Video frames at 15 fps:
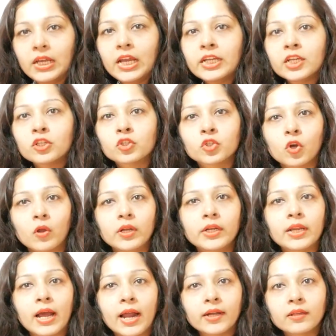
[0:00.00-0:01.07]
it is
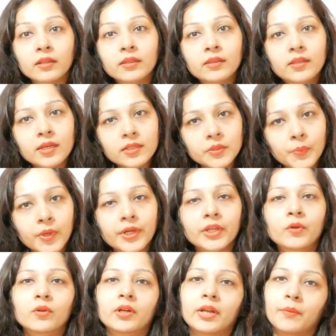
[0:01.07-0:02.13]
solid at this
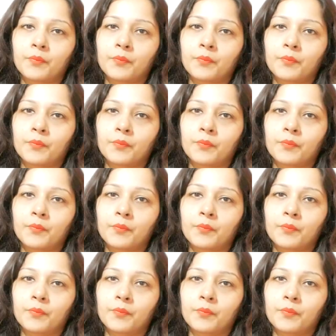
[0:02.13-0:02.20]
particular